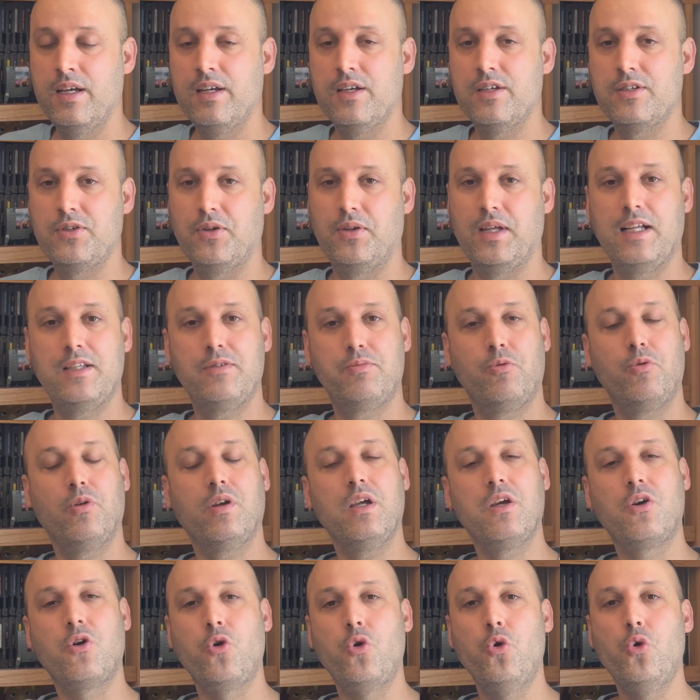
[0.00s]
So that's
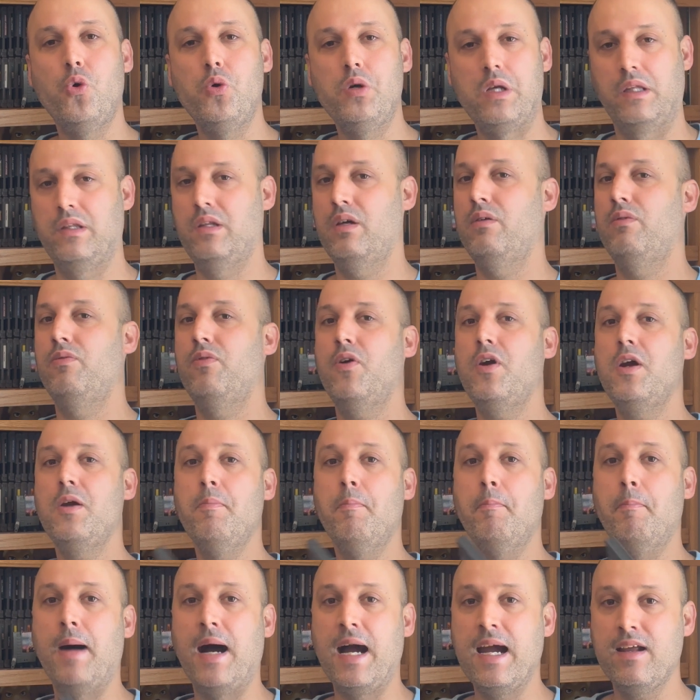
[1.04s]
really cool that they're very
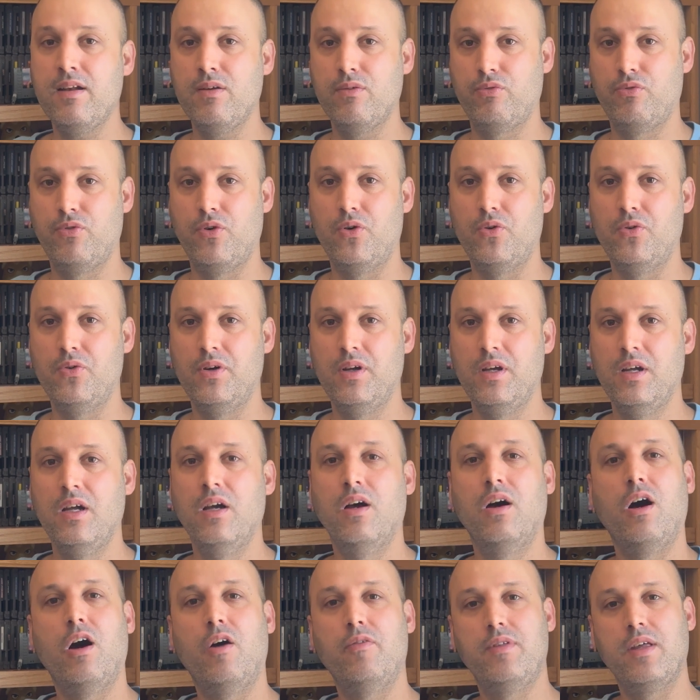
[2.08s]
mindful
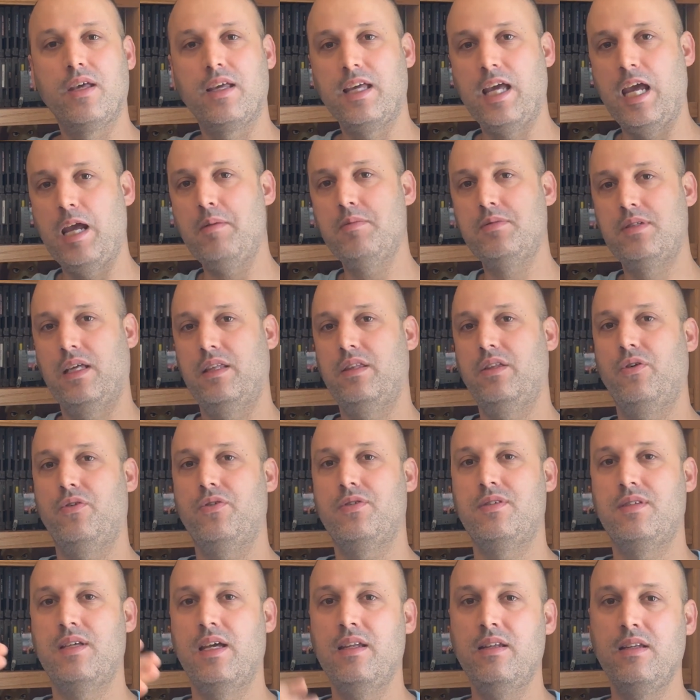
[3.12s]
of the games that they're
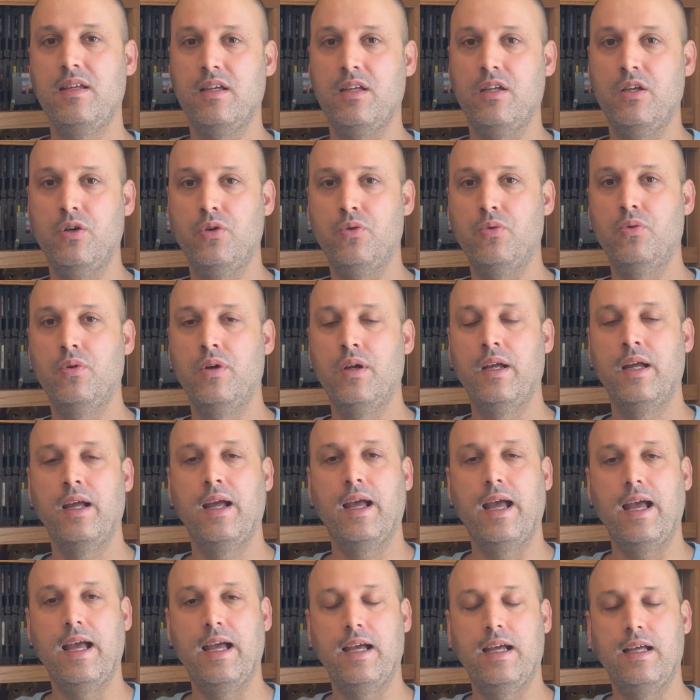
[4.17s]
sending you,
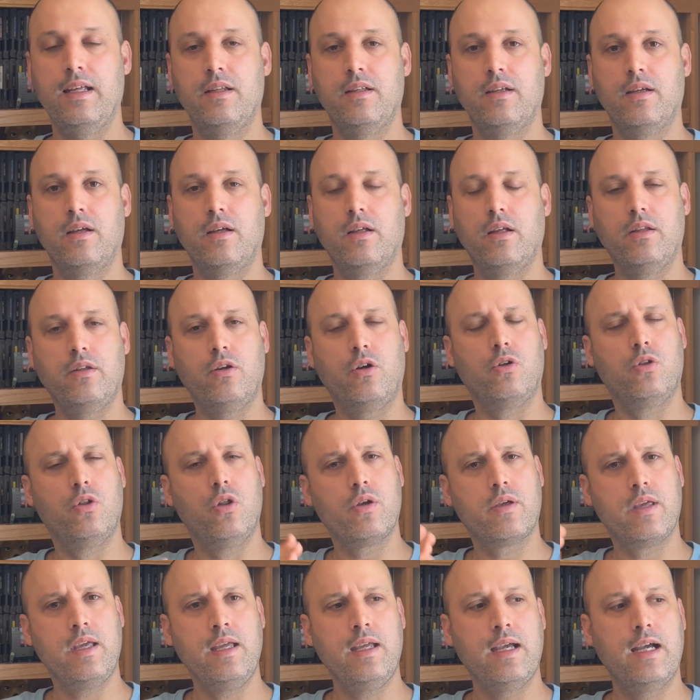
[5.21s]
and they're
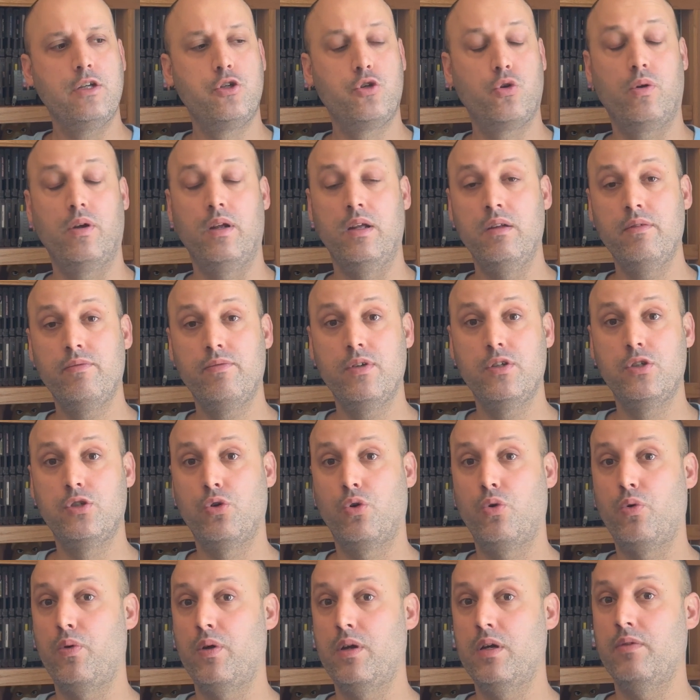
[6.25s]
looking at your
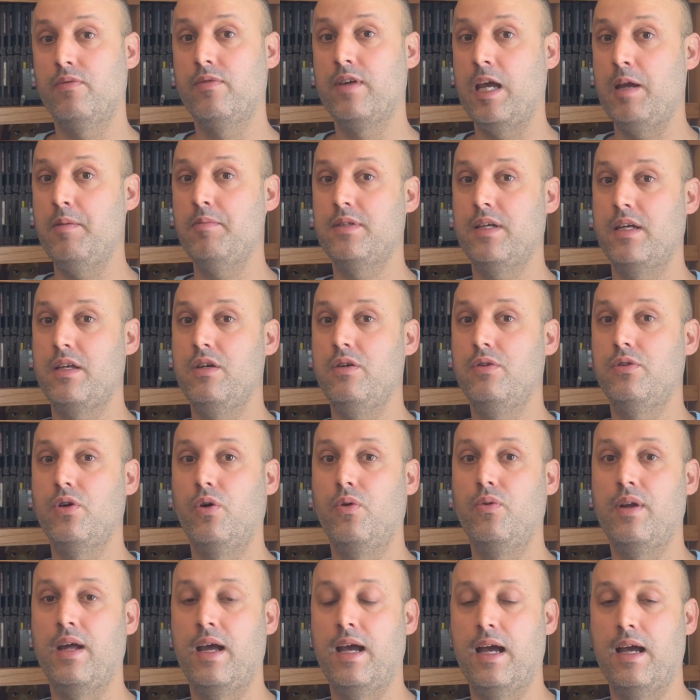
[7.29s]
inventory of games that you
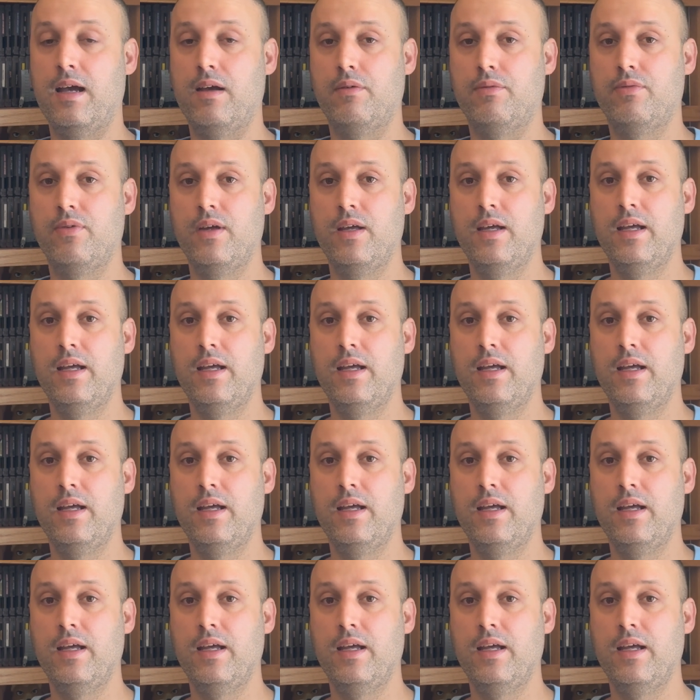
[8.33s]
don't have,